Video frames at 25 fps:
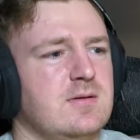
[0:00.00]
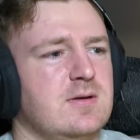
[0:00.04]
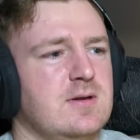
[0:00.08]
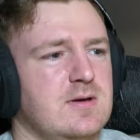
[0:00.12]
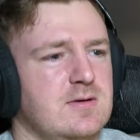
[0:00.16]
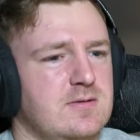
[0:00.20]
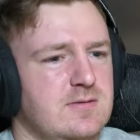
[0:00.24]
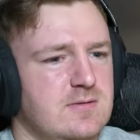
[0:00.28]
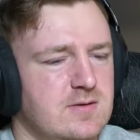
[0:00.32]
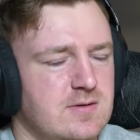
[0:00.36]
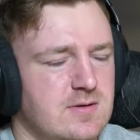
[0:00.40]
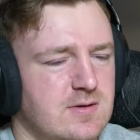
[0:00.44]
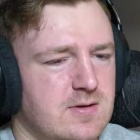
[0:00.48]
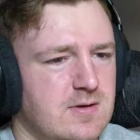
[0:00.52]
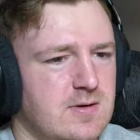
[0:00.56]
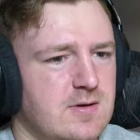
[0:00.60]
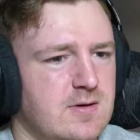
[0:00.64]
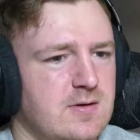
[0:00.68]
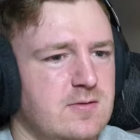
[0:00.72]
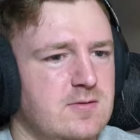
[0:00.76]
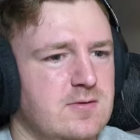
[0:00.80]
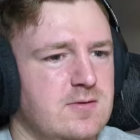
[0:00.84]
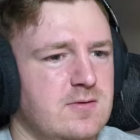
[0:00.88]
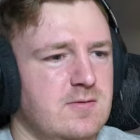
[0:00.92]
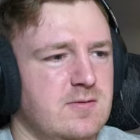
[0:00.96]
There you
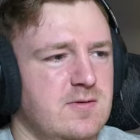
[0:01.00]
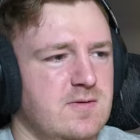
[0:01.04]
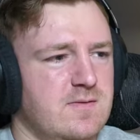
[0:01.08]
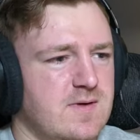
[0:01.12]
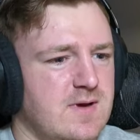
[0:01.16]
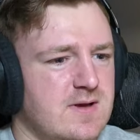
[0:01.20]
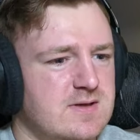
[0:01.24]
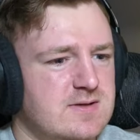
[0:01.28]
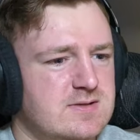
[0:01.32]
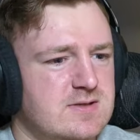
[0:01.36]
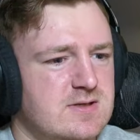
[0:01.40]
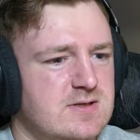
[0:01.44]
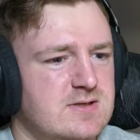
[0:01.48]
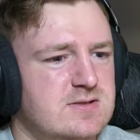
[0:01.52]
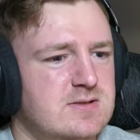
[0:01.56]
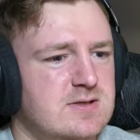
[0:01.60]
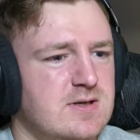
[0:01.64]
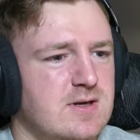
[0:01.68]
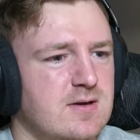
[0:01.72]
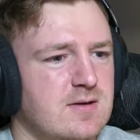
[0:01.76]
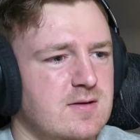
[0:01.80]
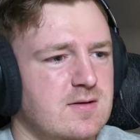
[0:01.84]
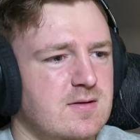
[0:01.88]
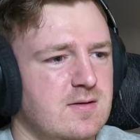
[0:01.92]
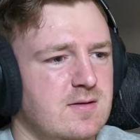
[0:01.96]
go. Tui
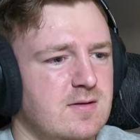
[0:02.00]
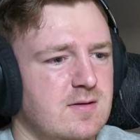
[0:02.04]
Vasacek.